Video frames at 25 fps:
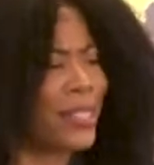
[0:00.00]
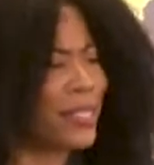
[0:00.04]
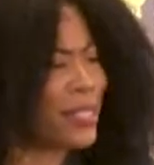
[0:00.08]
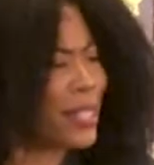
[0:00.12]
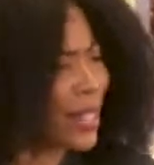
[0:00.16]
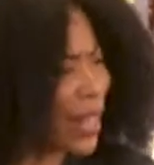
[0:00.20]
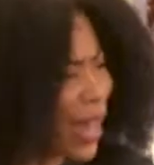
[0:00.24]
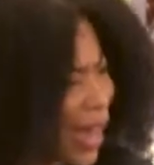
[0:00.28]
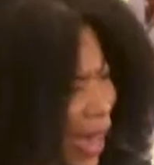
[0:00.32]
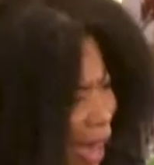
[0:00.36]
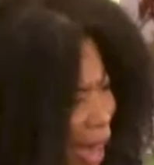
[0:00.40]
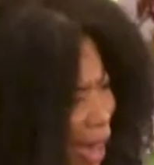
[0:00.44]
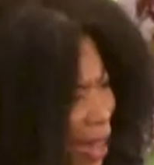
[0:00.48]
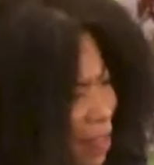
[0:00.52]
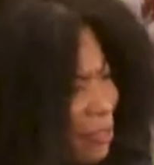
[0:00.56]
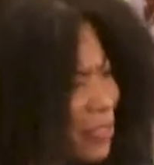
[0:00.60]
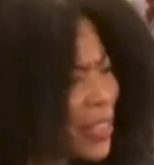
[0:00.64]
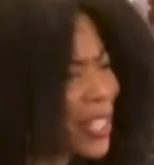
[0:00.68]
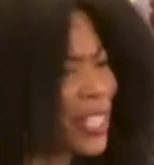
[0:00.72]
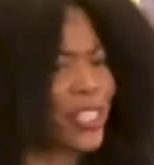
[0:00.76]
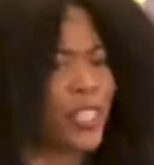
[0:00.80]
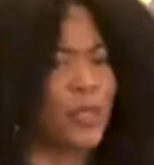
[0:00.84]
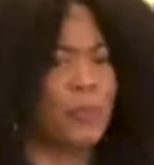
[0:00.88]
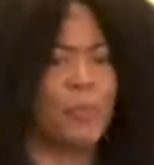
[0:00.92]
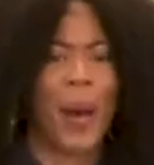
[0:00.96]
should have
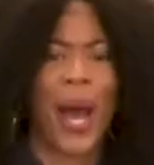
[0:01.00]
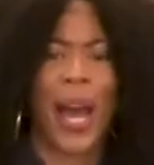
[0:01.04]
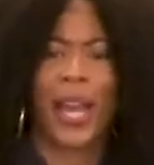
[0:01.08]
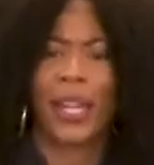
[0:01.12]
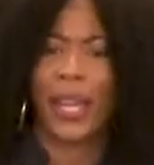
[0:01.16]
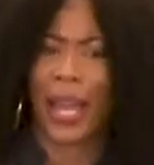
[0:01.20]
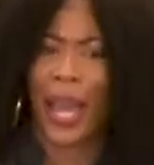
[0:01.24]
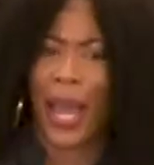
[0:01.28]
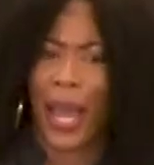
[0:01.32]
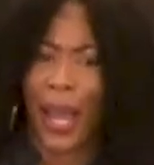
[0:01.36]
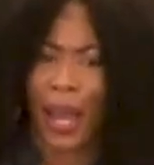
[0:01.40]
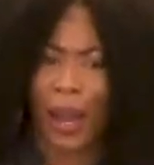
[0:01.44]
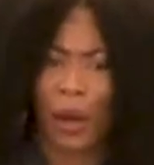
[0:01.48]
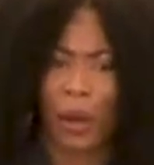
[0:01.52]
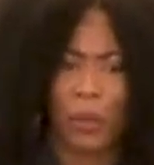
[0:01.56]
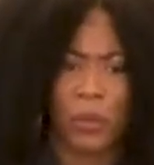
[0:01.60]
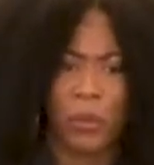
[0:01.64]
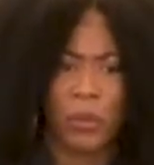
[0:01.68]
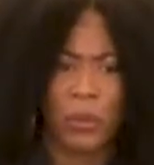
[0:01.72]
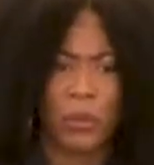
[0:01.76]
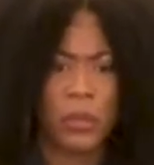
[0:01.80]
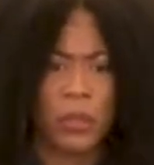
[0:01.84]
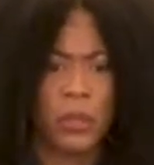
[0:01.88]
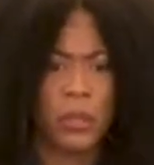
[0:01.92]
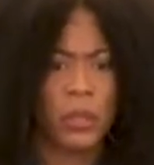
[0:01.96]
this by now.
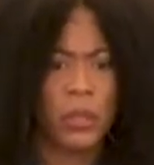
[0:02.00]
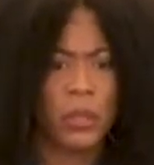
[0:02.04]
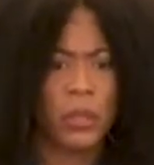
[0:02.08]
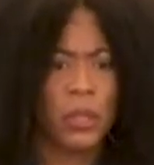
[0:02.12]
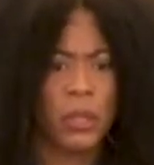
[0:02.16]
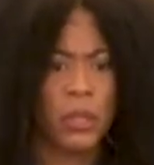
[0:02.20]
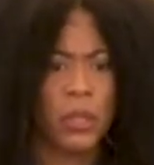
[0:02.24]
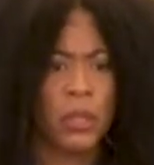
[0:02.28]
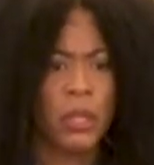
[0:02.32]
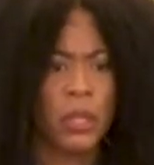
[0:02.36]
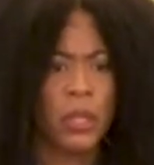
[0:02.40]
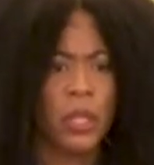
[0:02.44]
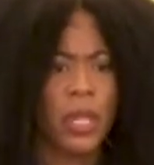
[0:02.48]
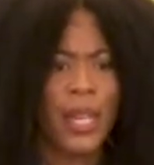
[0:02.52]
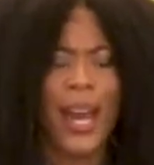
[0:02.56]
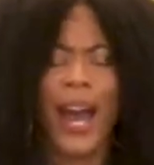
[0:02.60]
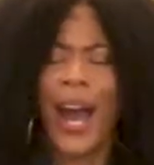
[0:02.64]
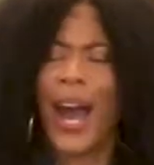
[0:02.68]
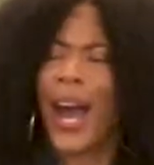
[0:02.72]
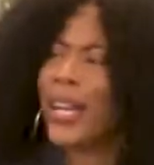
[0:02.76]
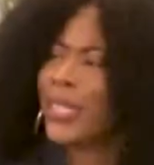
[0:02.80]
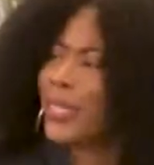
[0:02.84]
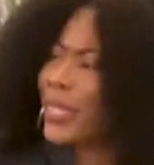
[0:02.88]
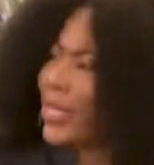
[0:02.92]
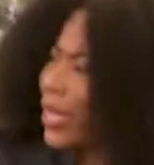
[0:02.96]

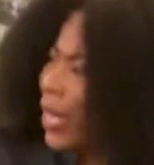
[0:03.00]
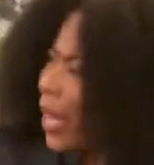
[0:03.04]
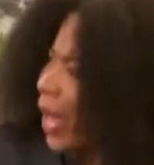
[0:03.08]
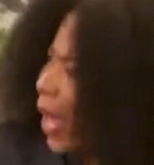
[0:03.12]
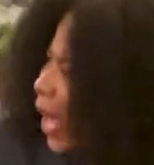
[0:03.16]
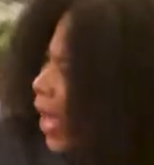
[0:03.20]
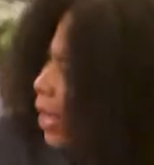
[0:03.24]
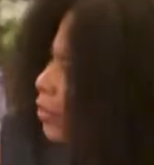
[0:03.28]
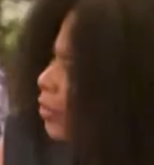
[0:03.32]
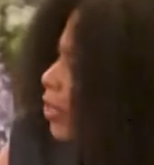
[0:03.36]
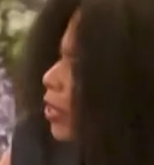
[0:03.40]
I should have